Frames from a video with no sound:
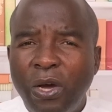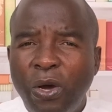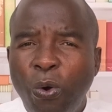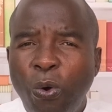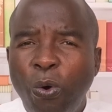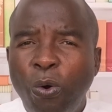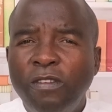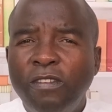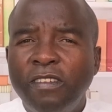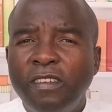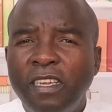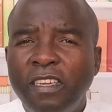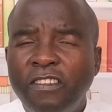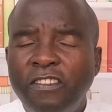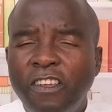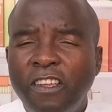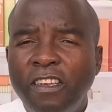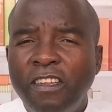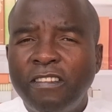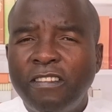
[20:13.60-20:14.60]

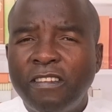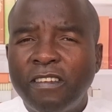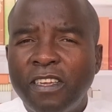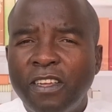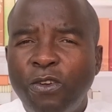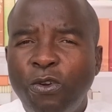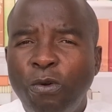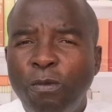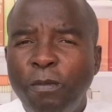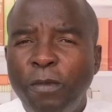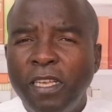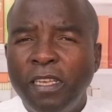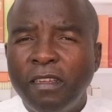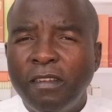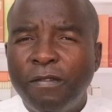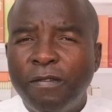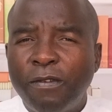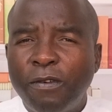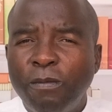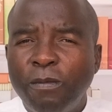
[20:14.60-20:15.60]
Ordination is
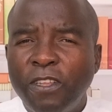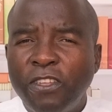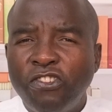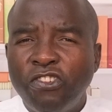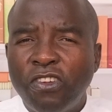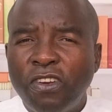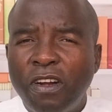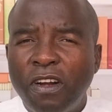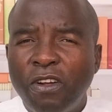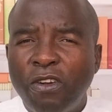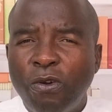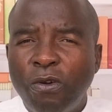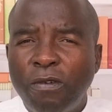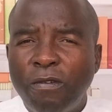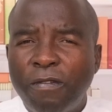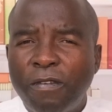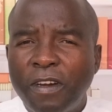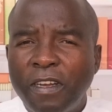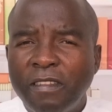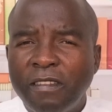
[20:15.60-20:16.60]
recommended from the General
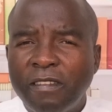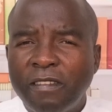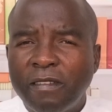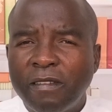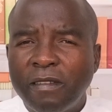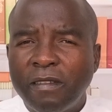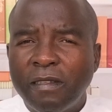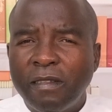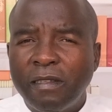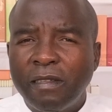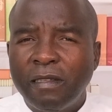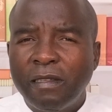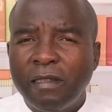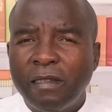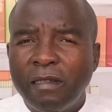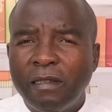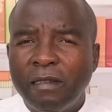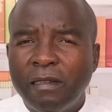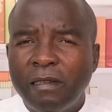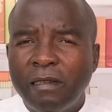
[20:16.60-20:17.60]
Conference.
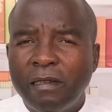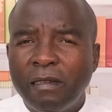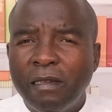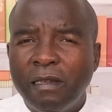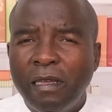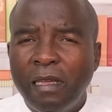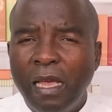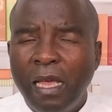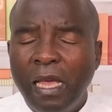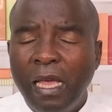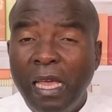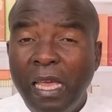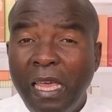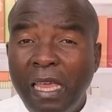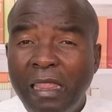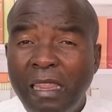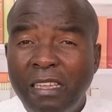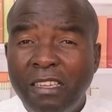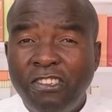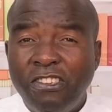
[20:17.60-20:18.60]

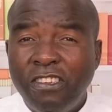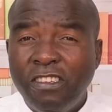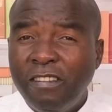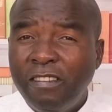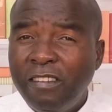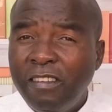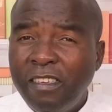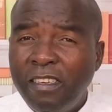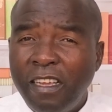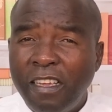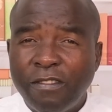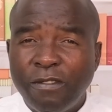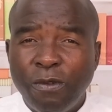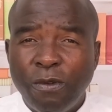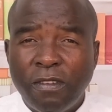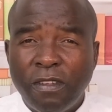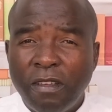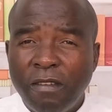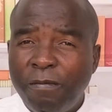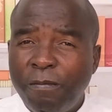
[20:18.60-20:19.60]
And the GC does
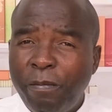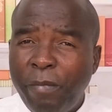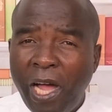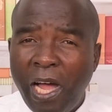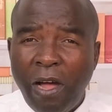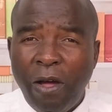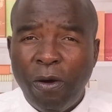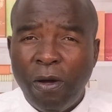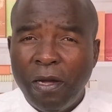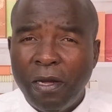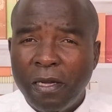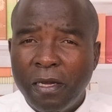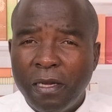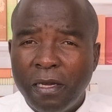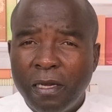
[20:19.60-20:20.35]
not have power